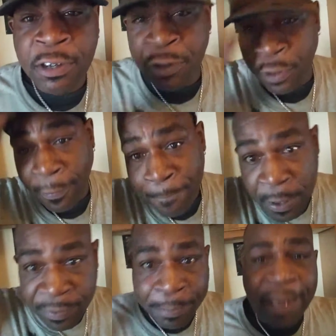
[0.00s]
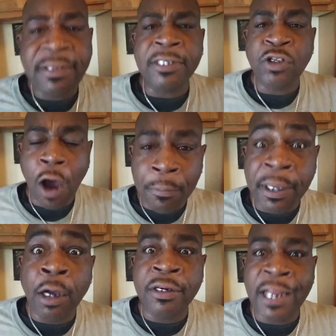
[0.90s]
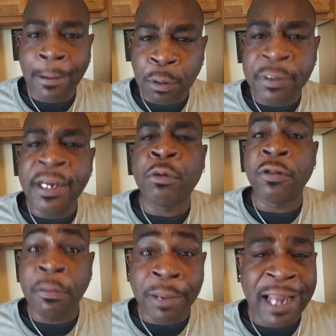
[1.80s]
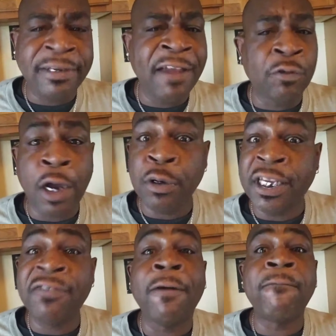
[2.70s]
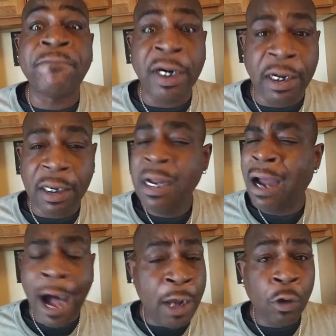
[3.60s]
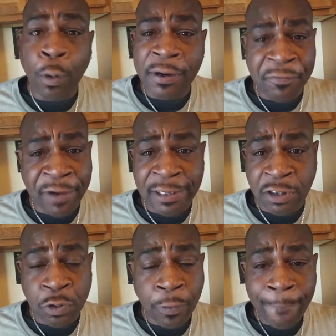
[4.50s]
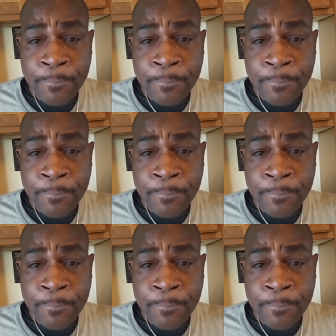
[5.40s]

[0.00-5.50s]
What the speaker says: You know, the Mexicans call me El Diablo Negro, the Black Devil. I don't give a fuck. I don't want to fight you.